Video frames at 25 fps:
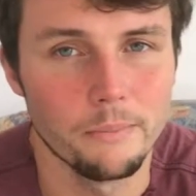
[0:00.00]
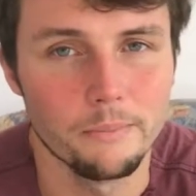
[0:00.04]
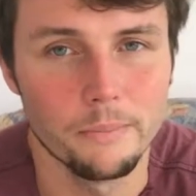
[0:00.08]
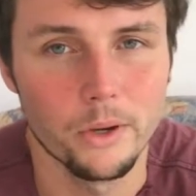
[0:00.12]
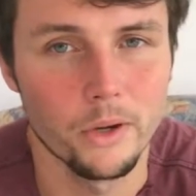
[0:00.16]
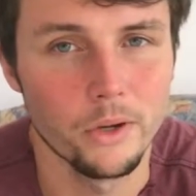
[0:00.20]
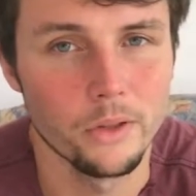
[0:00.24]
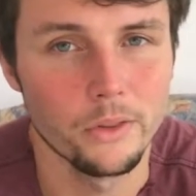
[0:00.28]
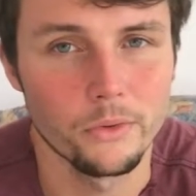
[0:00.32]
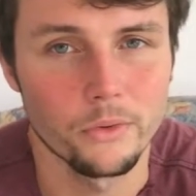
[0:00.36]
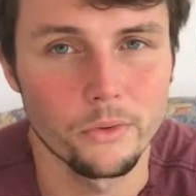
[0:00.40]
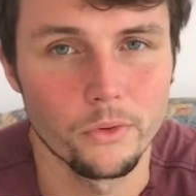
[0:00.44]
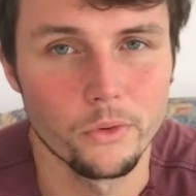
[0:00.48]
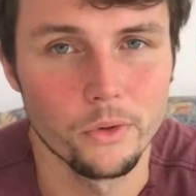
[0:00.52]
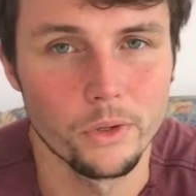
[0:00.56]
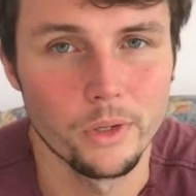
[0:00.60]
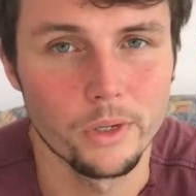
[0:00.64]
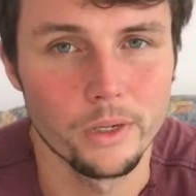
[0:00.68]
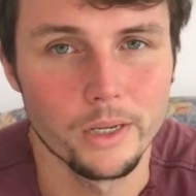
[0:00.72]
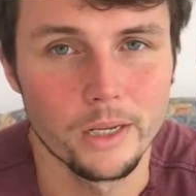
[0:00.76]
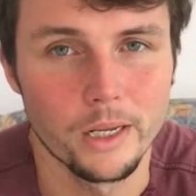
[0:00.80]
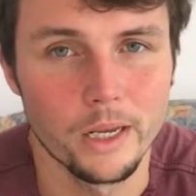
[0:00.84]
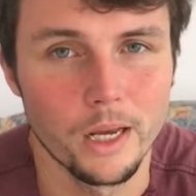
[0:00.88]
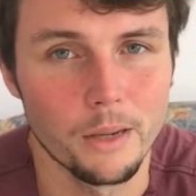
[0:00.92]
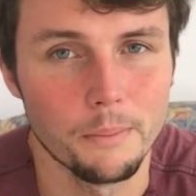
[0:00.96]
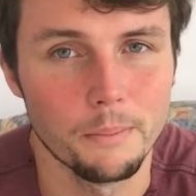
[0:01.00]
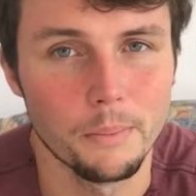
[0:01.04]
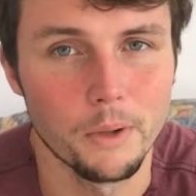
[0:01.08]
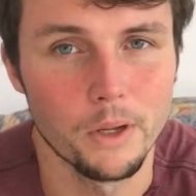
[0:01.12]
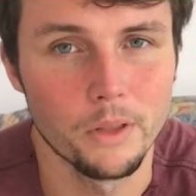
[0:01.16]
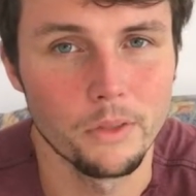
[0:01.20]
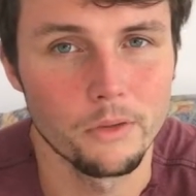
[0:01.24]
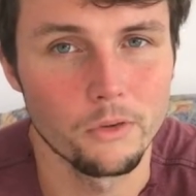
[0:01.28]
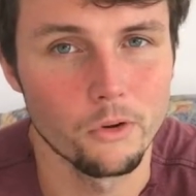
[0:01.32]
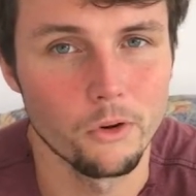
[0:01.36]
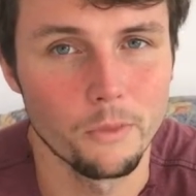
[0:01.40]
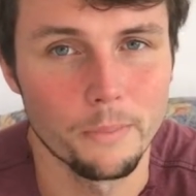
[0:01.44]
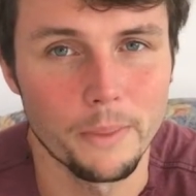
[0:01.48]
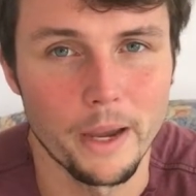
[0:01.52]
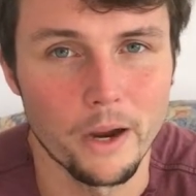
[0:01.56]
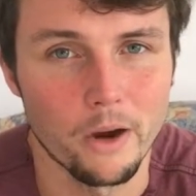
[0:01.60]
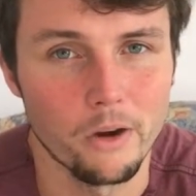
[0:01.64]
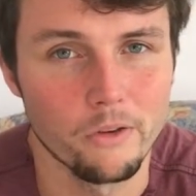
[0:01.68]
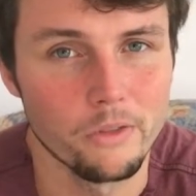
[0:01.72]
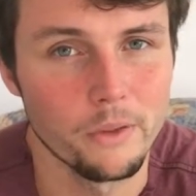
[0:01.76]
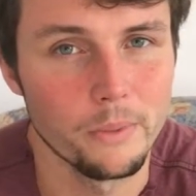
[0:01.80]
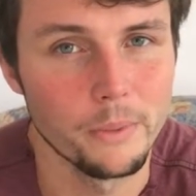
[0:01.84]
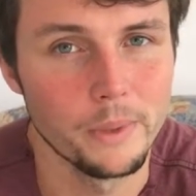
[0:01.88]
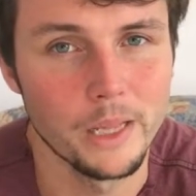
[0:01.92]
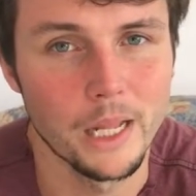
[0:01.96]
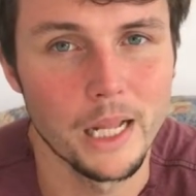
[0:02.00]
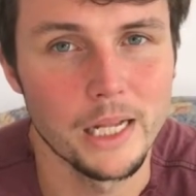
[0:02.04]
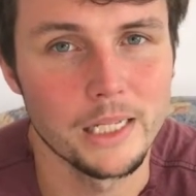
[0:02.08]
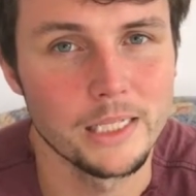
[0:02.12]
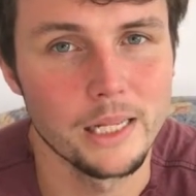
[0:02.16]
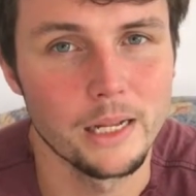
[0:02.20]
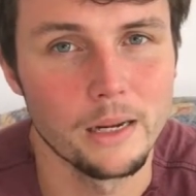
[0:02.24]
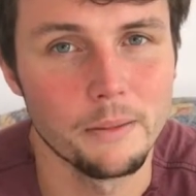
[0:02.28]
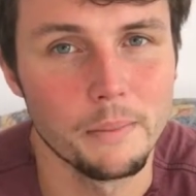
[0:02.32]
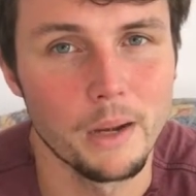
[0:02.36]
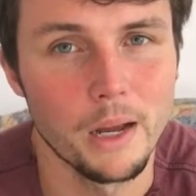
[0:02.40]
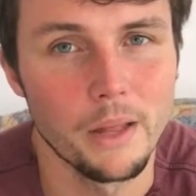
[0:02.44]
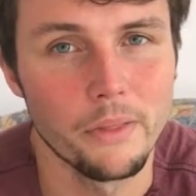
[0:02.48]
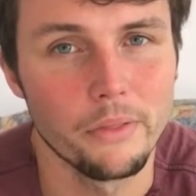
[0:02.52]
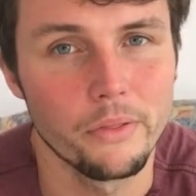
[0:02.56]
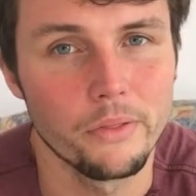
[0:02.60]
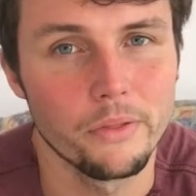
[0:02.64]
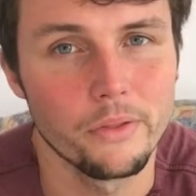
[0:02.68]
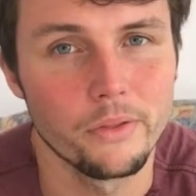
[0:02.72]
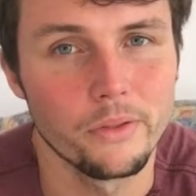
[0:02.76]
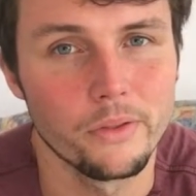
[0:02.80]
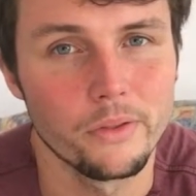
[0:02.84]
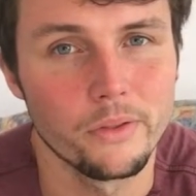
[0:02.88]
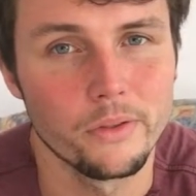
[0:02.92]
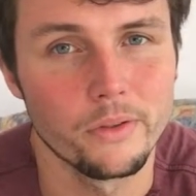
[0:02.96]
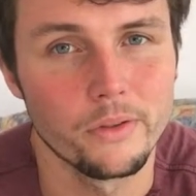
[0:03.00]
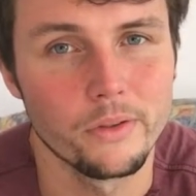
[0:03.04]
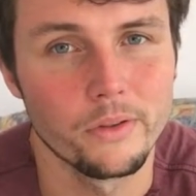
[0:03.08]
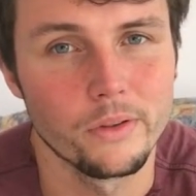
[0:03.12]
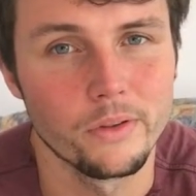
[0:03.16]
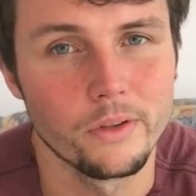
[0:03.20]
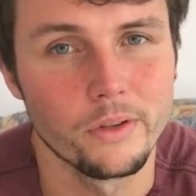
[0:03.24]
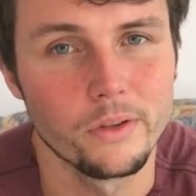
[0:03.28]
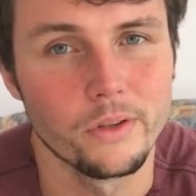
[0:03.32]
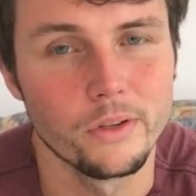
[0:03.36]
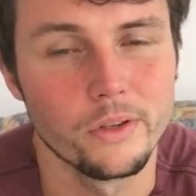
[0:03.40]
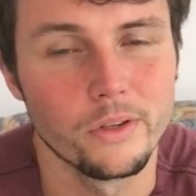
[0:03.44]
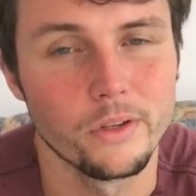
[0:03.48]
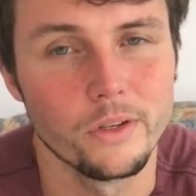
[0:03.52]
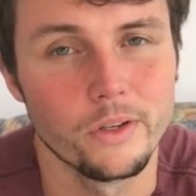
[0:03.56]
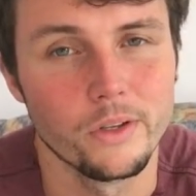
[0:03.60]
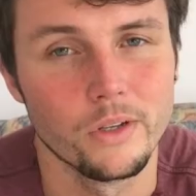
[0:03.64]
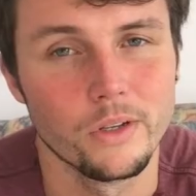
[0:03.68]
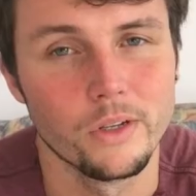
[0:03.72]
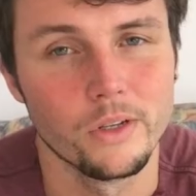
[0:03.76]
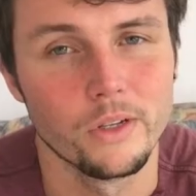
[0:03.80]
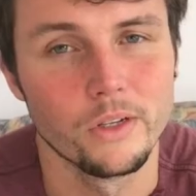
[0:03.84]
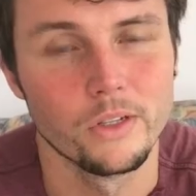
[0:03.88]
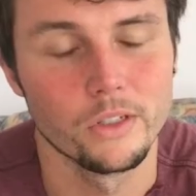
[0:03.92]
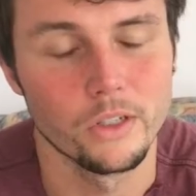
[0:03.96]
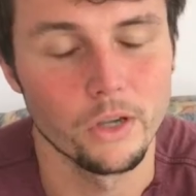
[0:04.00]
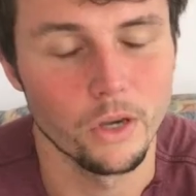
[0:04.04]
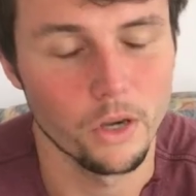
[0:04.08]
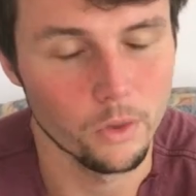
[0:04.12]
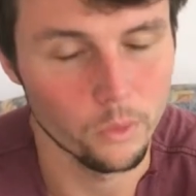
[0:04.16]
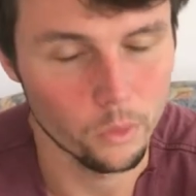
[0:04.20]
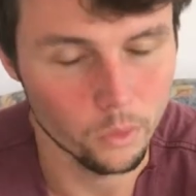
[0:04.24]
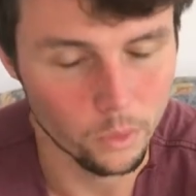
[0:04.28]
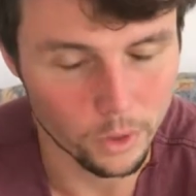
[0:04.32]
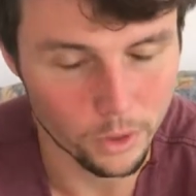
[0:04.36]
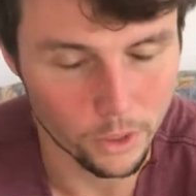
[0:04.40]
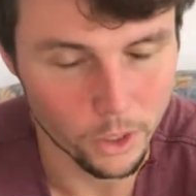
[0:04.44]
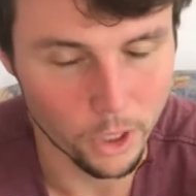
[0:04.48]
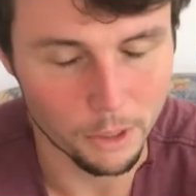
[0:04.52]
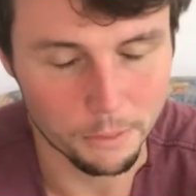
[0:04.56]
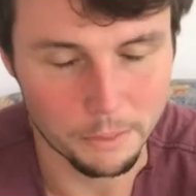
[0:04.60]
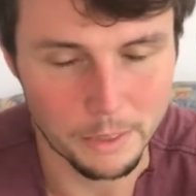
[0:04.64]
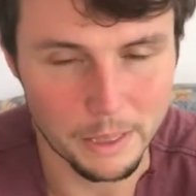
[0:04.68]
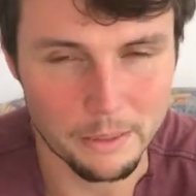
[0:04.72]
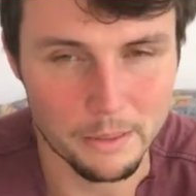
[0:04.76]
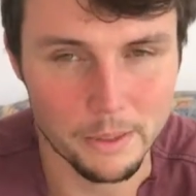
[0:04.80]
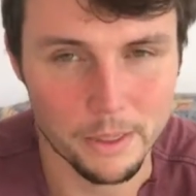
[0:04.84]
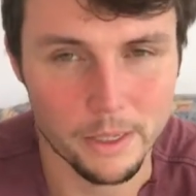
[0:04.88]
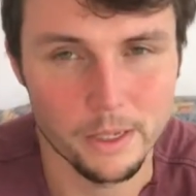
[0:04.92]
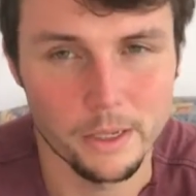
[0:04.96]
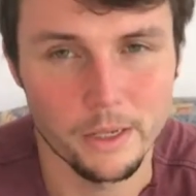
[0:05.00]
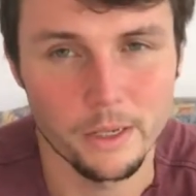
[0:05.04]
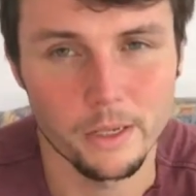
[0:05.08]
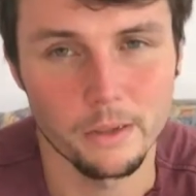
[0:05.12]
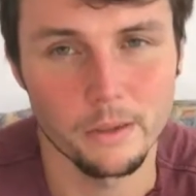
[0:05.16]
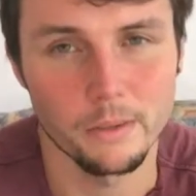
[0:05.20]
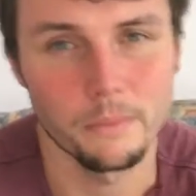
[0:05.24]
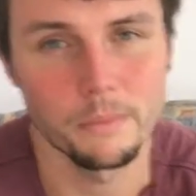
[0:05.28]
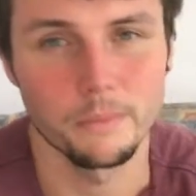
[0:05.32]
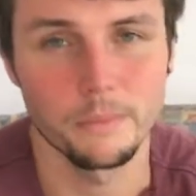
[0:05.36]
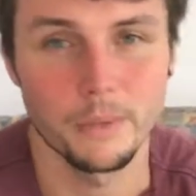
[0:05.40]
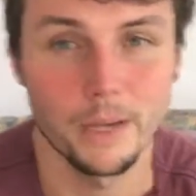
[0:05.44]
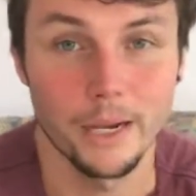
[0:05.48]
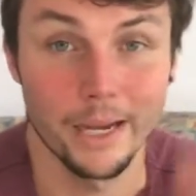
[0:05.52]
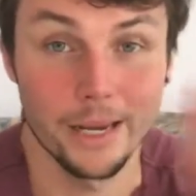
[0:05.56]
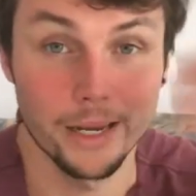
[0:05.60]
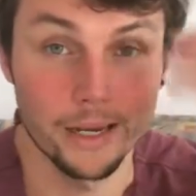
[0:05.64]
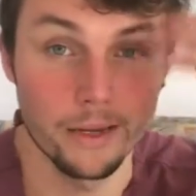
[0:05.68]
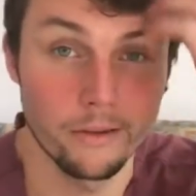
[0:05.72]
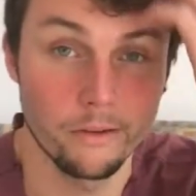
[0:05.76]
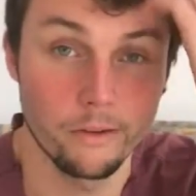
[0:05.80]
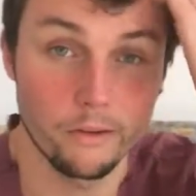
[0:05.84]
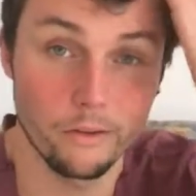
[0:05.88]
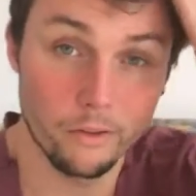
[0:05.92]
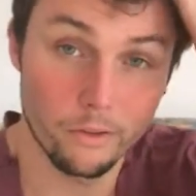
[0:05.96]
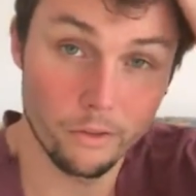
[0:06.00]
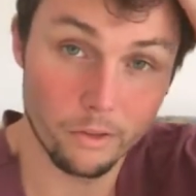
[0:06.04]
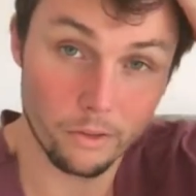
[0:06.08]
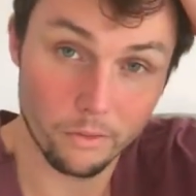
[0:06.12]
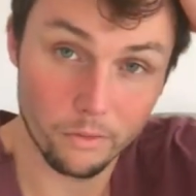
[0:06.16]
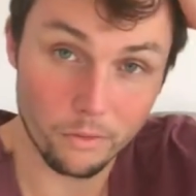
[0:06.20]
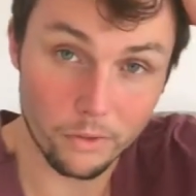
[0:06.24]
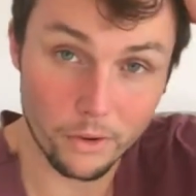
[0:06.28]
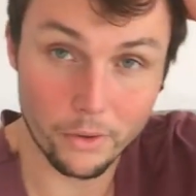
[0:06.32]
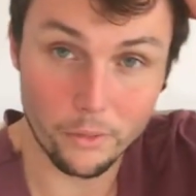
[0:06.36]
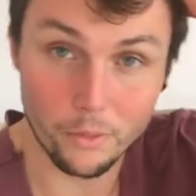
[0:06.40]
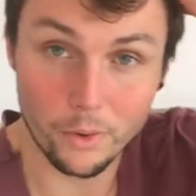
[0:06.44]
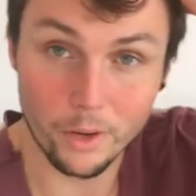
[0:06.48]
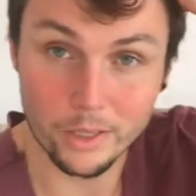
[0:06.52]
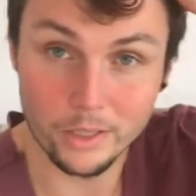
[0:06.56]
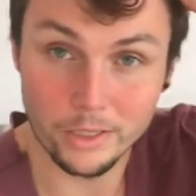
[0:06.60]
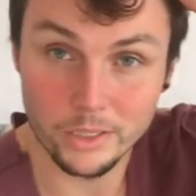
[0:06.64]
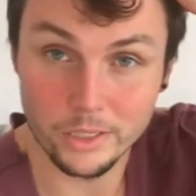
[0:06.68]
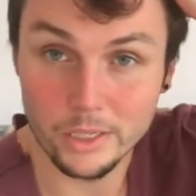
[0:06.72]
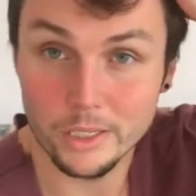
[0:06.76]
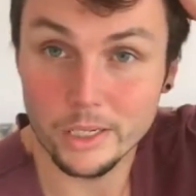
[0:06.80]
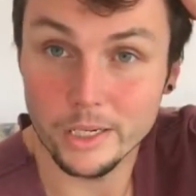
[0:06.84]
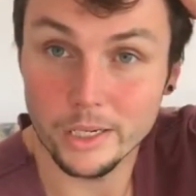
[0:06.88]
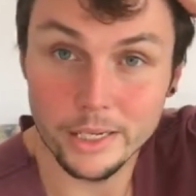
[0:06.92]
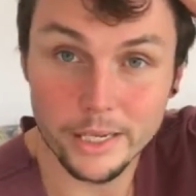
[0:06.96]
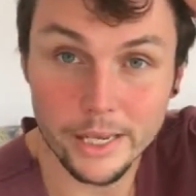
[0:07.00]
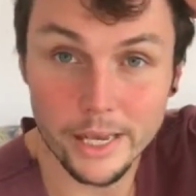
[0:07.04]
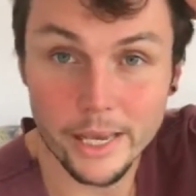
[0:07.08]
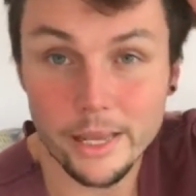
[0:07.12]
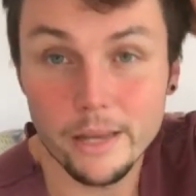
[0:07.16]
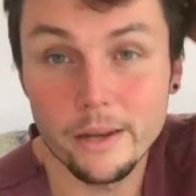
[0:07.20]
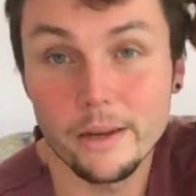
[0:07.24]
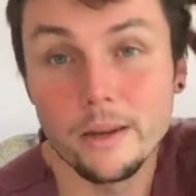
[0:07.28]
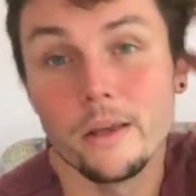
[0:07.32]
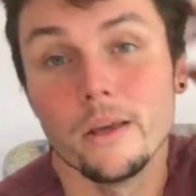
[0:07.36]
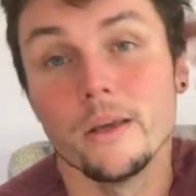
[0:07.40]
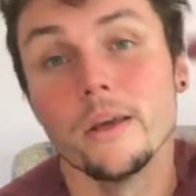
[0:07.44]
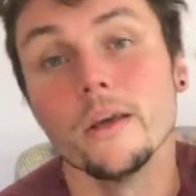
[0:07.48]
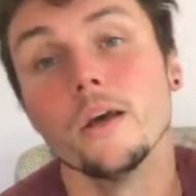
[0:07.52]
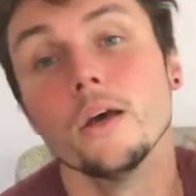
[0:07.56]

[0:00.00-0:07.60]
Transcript: burnt through it. I burnt through a pair of them in less than a month. So I will not be buying free runs again,